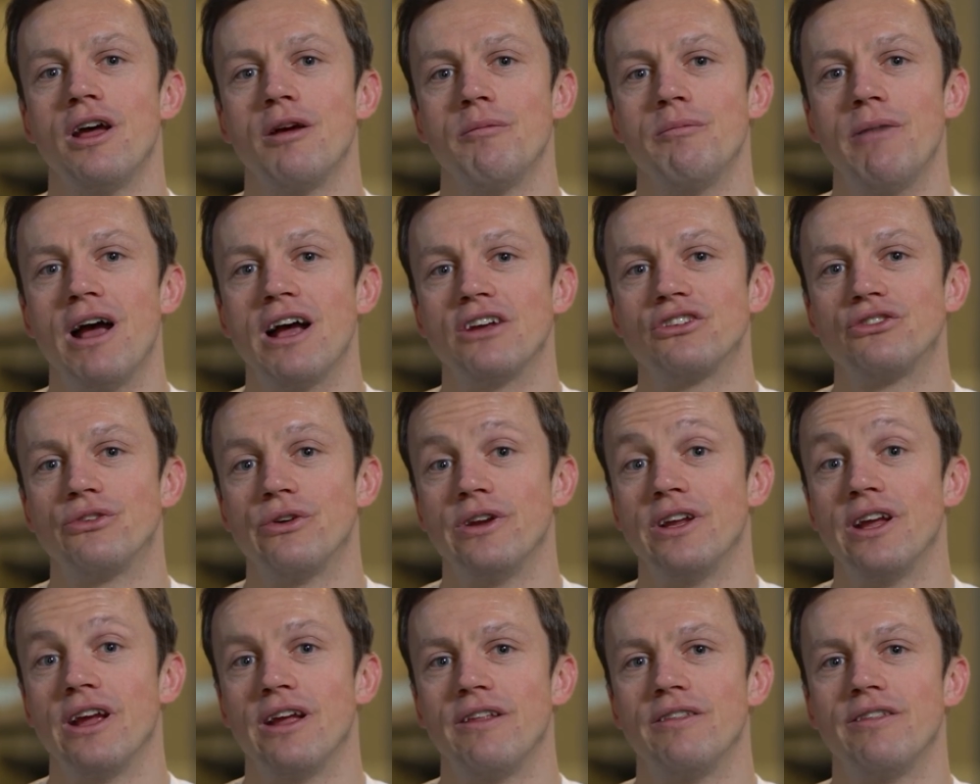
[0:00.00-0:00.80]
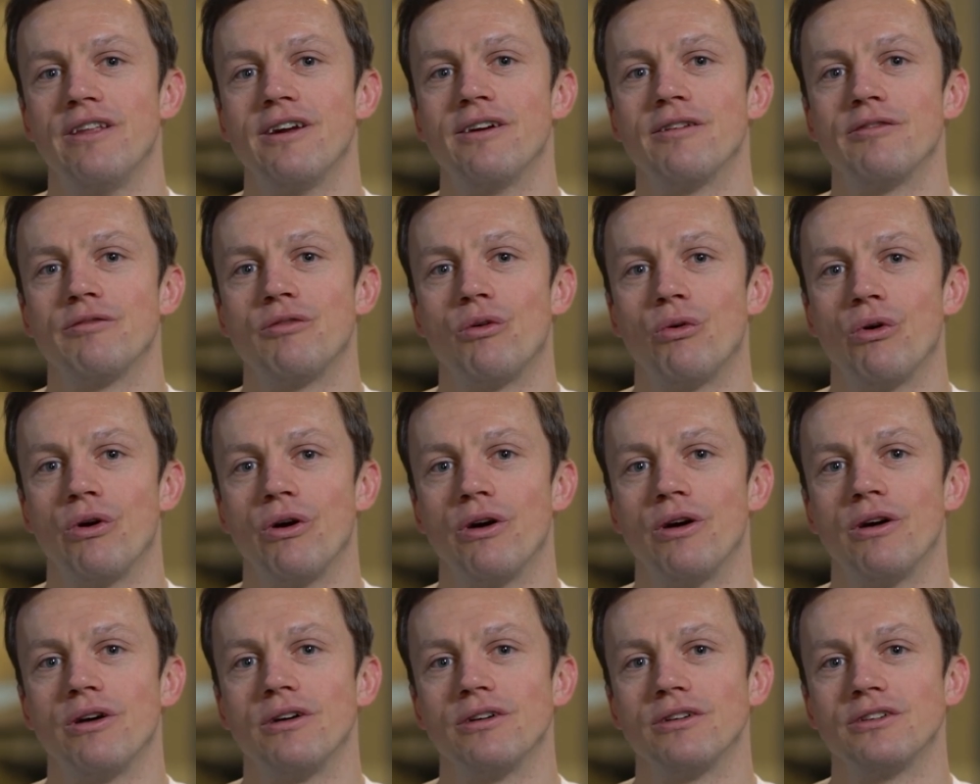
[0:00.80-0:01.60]
mastery and
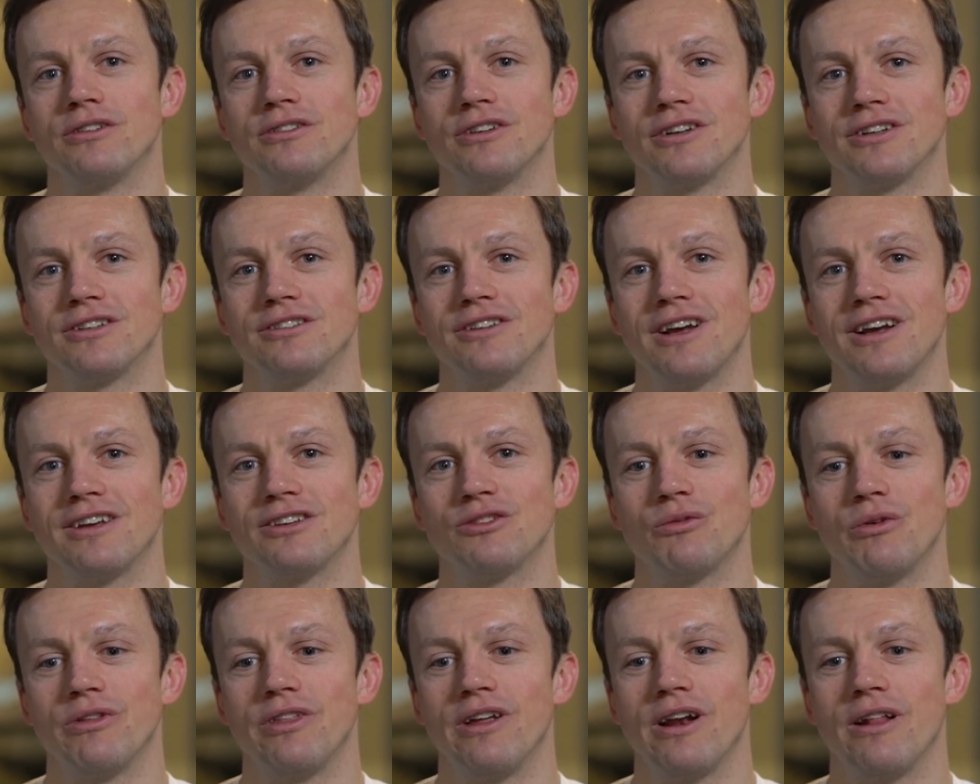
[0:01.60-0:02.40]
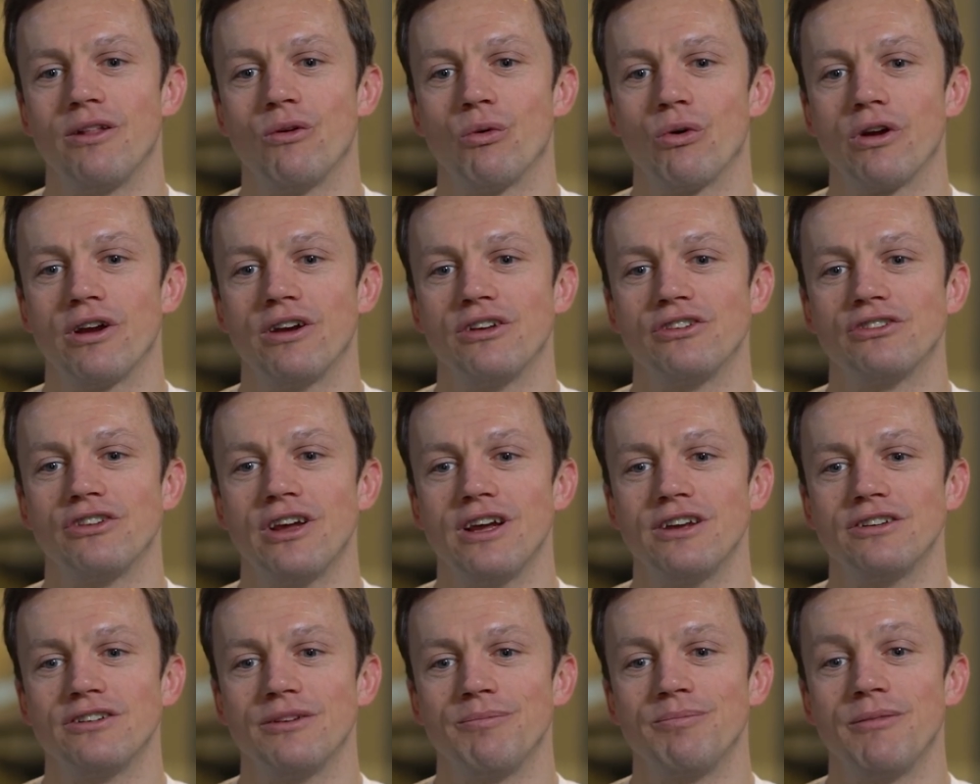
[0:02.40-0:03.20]
therefore success within an
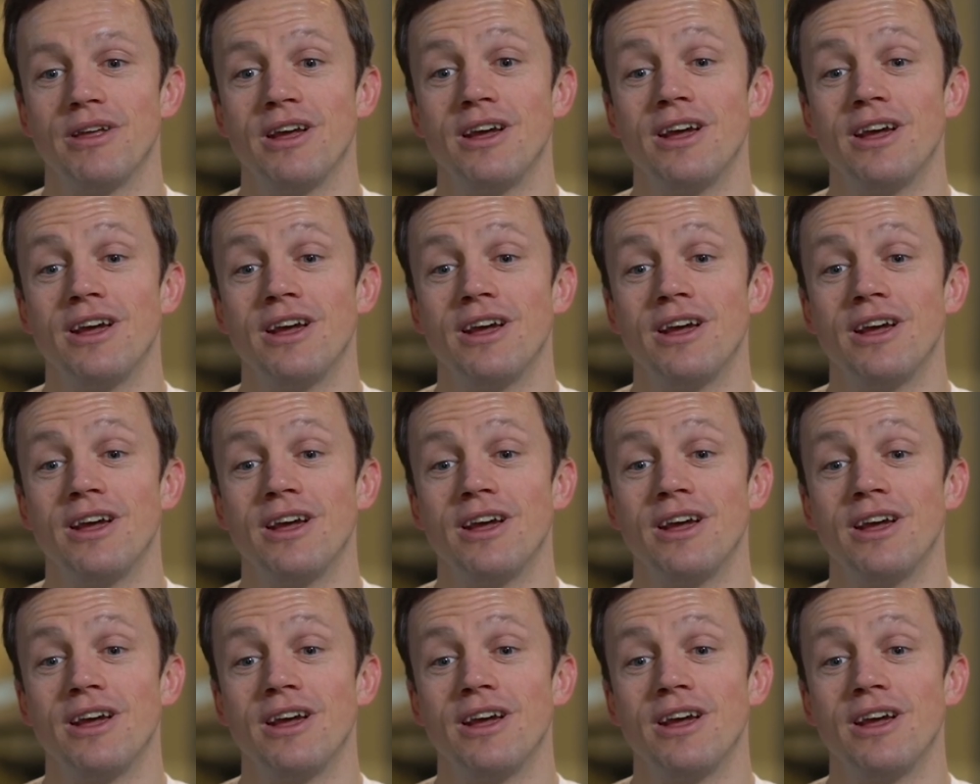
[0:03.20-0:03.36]
organization.